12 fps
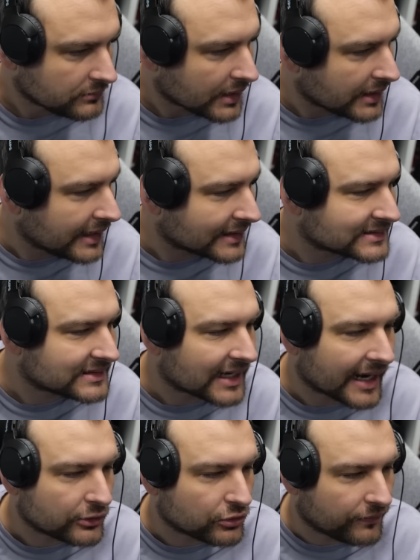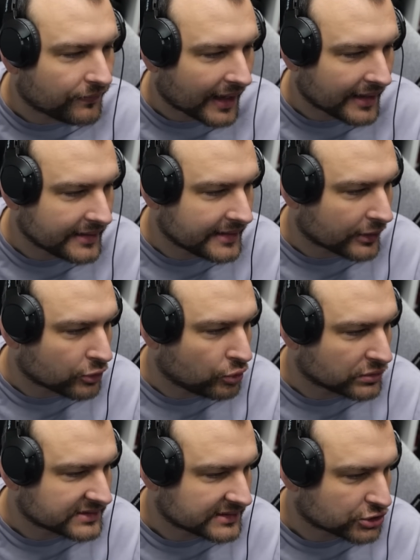Let's try to find the
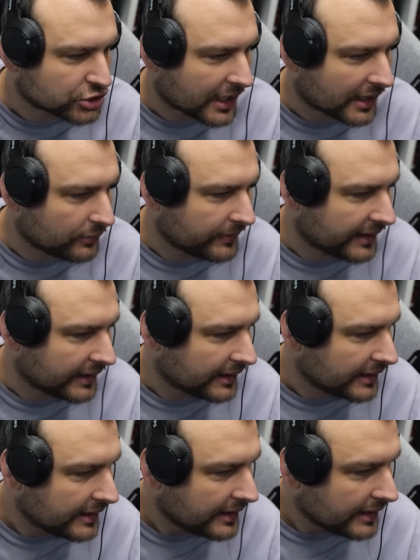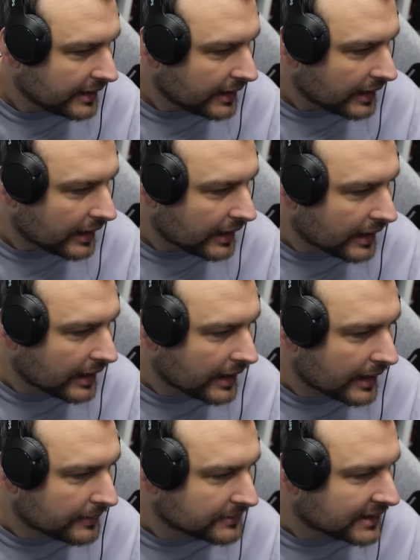Kust, shall we?
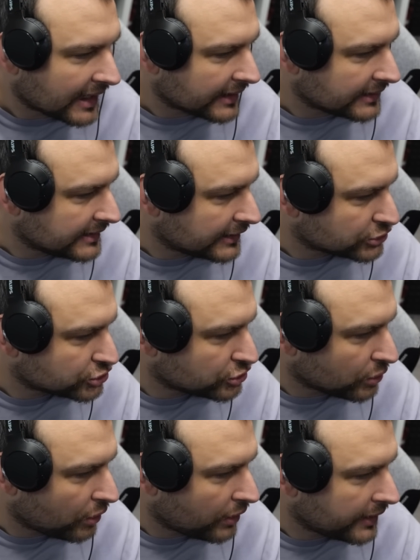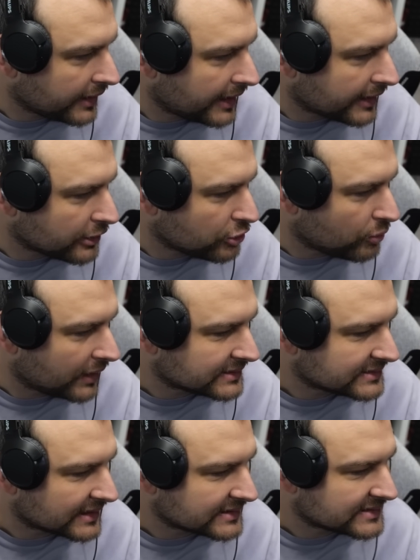Tank destroyer,
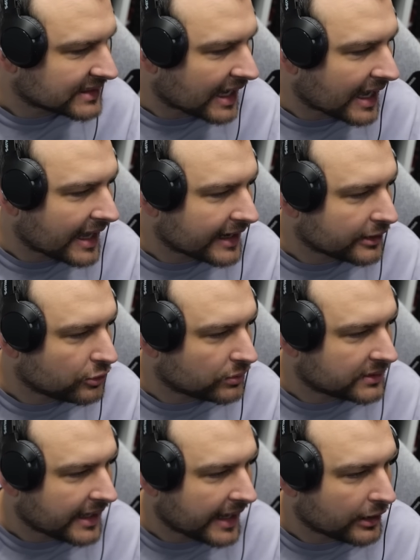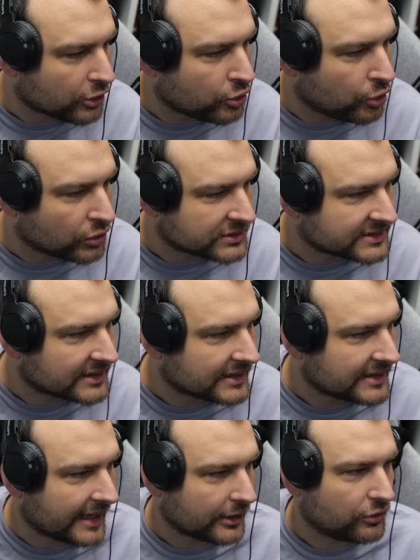USSR, you take Kust,
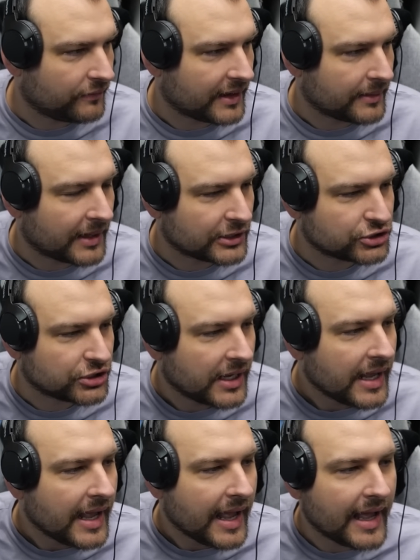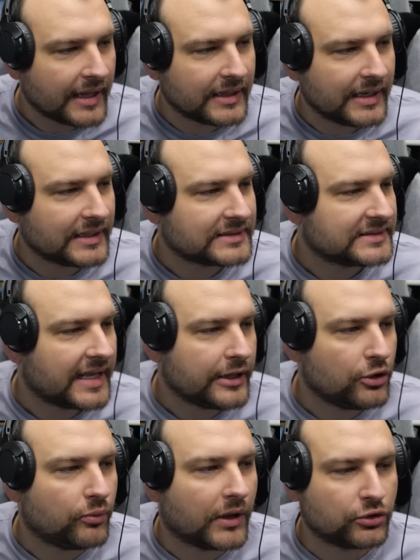thank you very much. And let's say
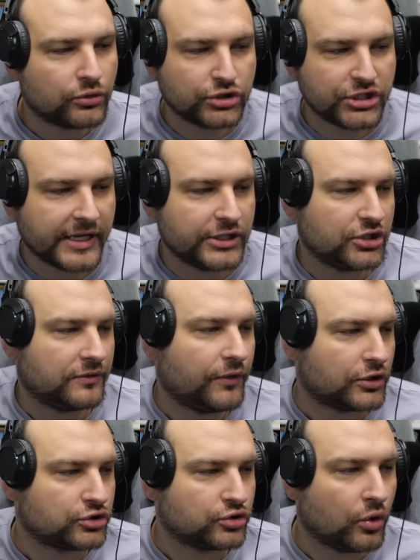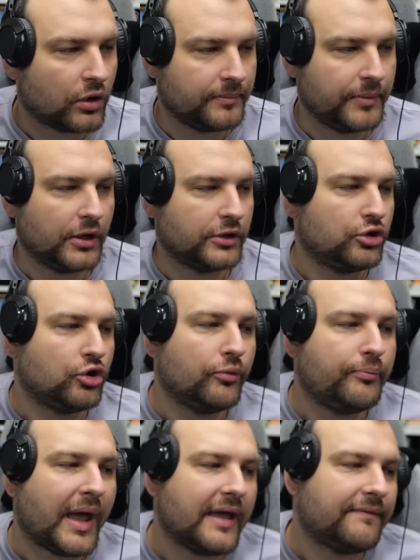you want to change it for Scorpion. You
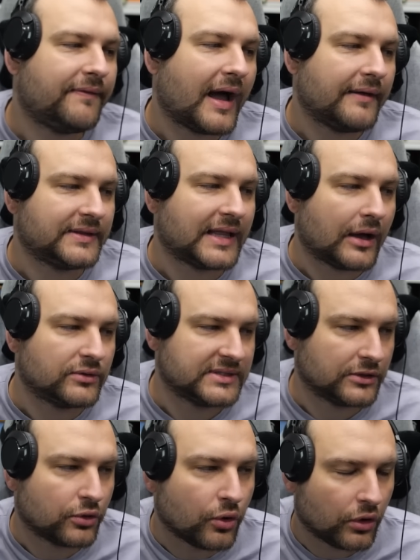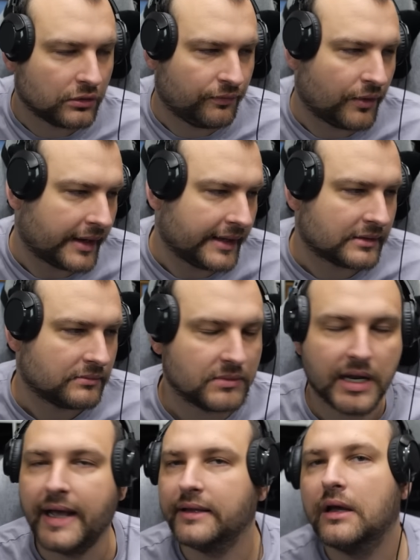pay 5,000 gold for it,
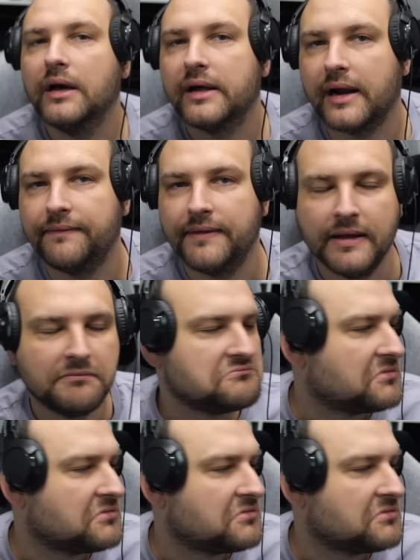right, roughly.